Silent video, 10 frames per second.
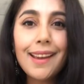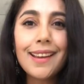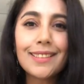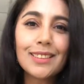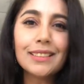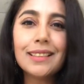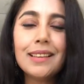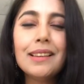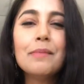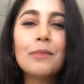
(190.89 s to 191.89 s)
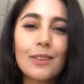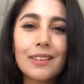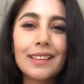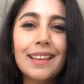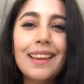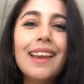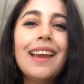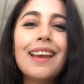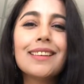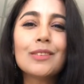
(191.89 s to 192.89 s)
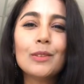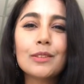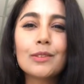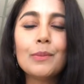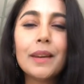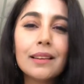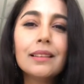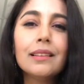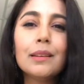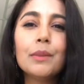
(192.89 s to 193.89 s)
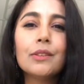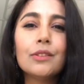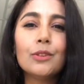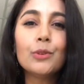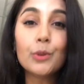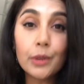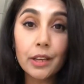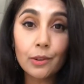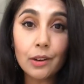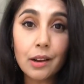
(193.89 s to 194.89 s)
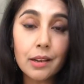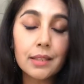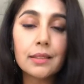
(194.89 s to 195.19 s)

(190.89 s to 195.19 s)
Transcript: ethically, morally, and also medically, because you're ruining your eyes.